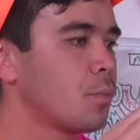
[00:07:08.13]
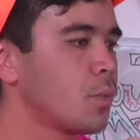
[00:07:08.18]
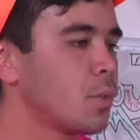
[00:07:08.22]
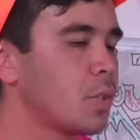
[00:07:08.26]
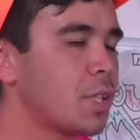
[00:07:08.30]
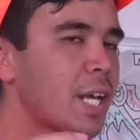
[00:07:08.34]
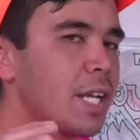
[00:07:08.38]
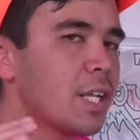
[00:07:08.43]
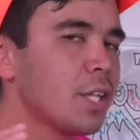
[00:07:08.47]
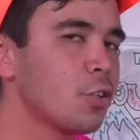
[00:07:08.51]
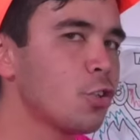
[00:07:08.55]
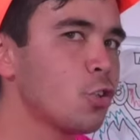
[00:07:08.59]

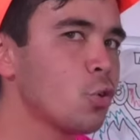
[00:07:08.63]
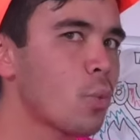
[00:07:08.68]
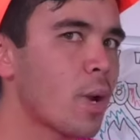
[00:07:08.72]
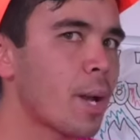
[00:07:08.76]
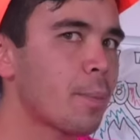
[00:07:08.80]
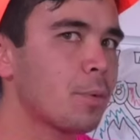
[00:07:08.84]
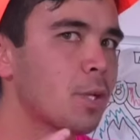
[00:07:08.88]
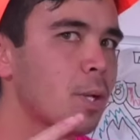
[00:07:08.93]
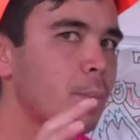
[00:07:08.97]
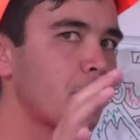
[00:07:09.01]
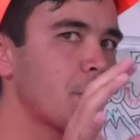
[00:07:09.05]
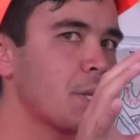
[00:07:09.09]
Getting too
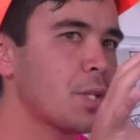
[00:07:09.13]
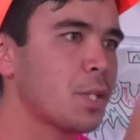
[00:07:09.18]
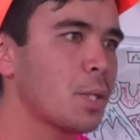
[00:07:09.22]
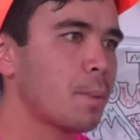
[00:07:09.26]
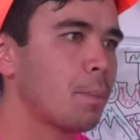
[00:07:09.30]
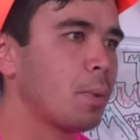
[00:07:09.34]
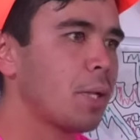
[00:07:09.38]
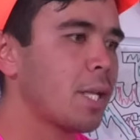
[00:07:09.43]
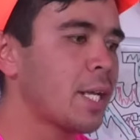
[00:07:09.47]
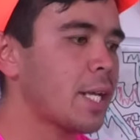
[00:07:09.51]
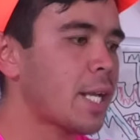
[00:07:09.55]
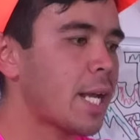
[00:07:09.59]
wrapped up in the
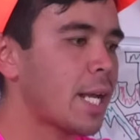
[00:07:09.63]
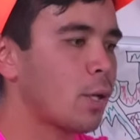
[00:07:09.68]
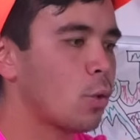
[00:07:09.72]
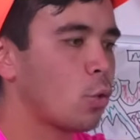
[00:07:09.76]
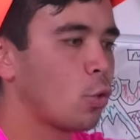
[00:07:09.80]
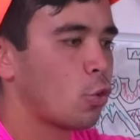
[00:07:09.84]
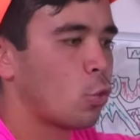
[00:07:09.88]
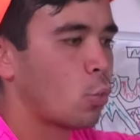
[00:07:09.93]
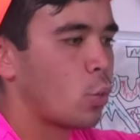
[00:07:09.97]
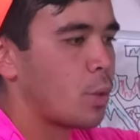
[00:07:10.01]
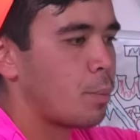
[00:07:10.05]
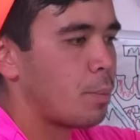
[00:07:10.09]
blade
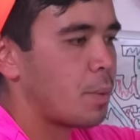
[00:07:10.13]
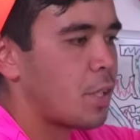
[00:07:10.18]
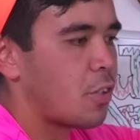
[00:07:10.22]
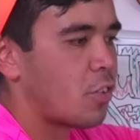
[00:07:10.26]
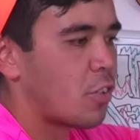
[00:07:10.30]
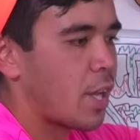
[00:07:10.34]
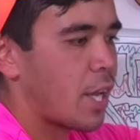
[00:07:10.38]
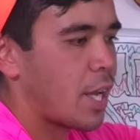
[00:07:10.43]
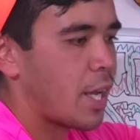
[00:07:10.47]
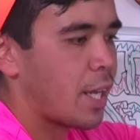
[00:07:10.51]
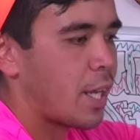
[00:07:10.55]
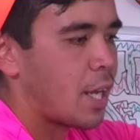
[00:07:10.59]
angles would be
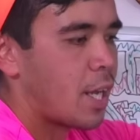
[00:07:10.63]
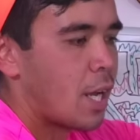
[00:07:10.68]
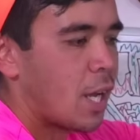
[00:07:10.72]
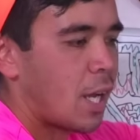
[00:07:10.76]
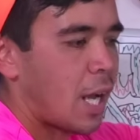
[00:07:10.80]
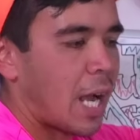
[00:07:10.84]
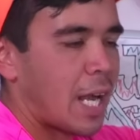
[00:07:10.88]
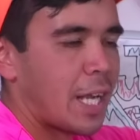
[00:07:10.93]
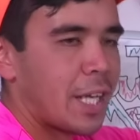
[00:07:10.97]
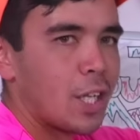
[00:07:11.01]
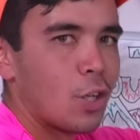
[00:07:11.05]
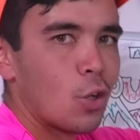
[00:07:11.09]
saying,
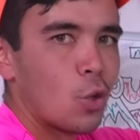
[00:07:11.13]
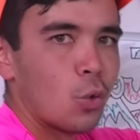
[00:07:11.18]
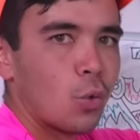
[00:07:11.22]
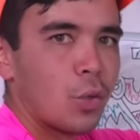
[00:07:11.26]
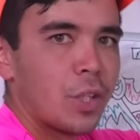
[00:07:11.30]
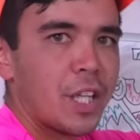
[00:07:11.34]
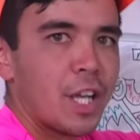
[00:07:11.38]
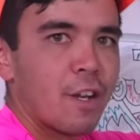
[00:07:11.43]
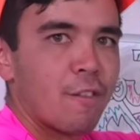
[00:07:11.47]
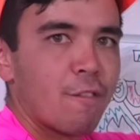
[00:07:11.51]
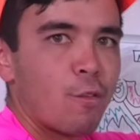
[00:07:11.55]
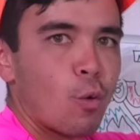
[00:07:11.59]
I can
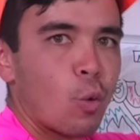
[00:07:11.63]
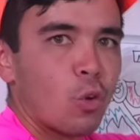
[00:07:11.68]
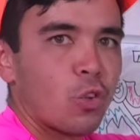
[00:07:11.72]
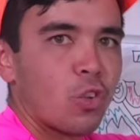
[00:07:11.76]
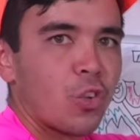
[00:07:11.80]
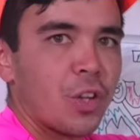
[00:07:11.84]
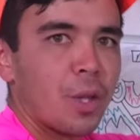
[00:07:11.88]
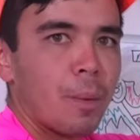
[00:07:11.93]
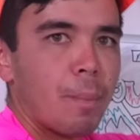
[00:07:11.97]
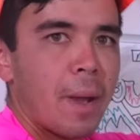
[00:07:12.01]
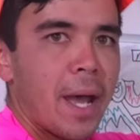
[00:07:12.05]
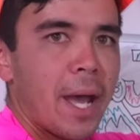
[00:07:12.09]
only get force
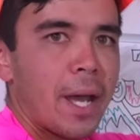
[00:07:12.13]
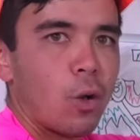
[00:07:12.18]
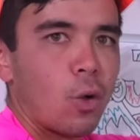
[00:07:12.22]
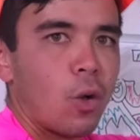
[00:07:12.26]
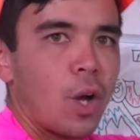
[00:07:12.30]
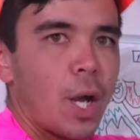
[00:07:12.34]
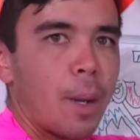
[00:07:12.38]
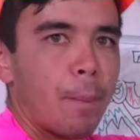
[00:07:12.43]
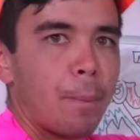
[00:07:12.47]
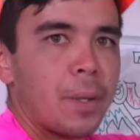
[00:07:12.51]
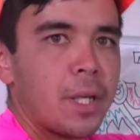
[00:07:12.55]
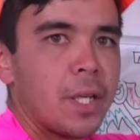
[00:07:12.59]
on the paddle
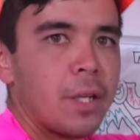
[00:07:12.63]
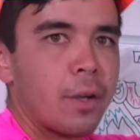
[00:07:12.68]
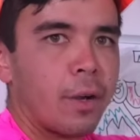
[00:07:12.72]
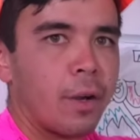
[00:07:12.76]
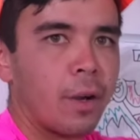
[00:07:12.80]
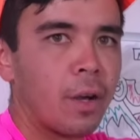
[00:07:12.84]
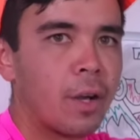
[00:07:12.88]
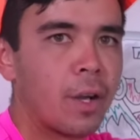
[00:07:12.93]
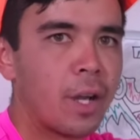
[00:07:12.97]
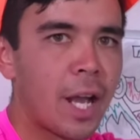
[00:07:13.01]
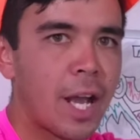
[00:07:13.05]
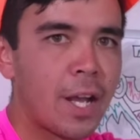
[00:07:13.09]
up
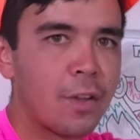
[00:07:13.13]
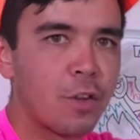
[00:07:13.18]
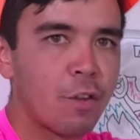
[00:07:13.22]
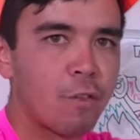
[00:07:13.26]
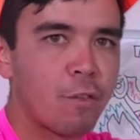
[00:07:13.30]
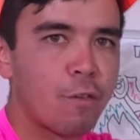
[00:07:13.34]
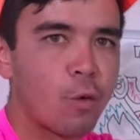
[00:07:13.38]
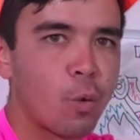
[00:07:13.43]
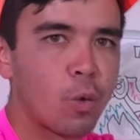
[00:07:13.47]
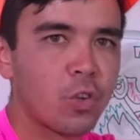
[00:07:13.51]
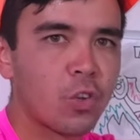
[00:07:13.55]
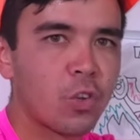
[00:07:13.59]
here, and the
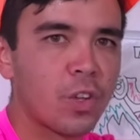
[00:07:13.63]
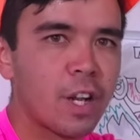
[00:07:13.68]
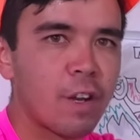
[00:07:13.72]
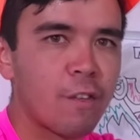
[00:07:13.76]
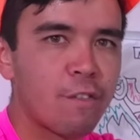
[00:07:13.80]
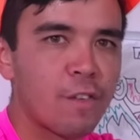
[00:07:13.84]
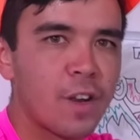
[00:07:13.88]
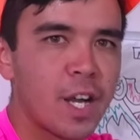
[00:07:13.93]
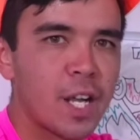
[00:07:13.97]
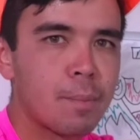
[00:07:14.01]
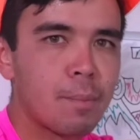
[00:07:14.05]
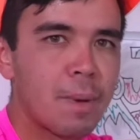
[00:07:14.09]
force that I
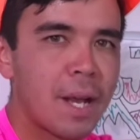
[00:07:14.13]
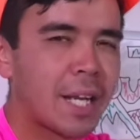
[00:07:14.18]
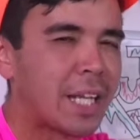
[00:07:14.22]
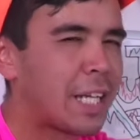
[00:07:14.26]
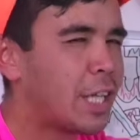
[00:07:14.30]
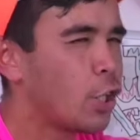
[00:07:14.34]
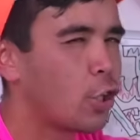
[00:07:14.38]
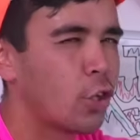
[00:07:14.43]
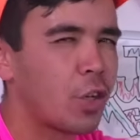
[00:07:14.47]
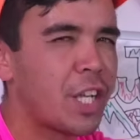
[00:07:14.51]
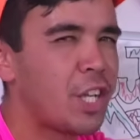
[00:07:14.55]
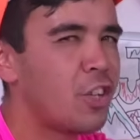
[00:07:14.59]
find back
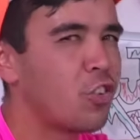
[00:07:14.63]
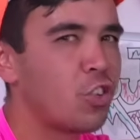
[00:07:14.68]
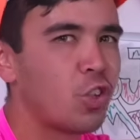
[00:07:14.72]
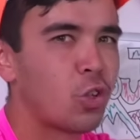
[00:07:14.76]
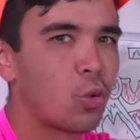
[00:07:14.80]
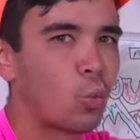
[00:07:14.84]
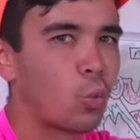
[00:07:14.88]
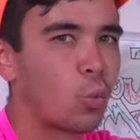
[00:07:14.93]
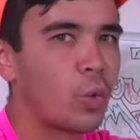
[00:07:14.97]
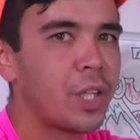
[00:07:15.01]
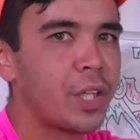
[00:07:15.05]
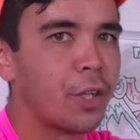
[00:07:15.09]
here
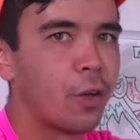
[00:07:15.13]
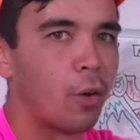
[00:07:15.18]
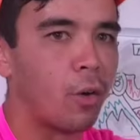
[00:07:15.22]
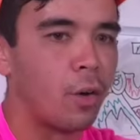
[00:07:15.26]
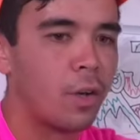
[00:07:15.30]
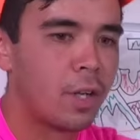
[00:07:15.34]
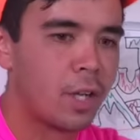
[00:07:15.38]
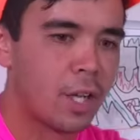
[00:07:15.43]
isn't real,